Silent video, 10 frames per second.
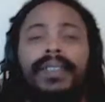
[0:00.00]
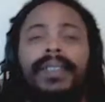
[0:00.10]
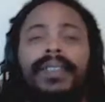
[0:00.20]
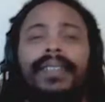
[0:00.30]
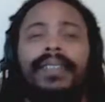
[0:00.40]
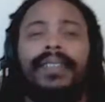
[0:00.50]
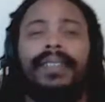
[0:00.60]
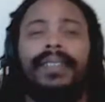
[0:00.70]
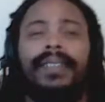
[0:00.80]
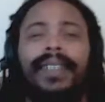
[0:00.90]
and
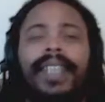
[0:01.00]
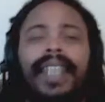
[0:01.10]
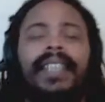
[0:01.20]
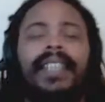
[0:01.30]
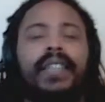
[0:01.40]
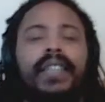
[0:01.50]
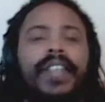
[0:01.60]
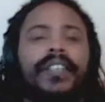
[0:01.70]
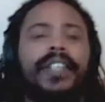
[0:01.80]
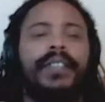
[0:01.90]
this is
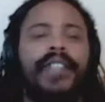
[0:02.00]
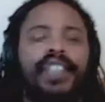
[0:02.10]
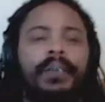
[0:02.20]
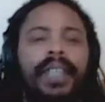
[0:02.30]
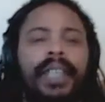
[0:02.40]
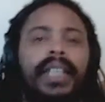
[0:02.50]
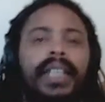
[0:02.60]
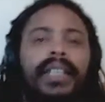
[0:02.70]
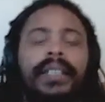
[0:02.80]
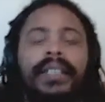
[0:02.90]
figuratively
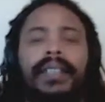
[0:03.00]
speaking.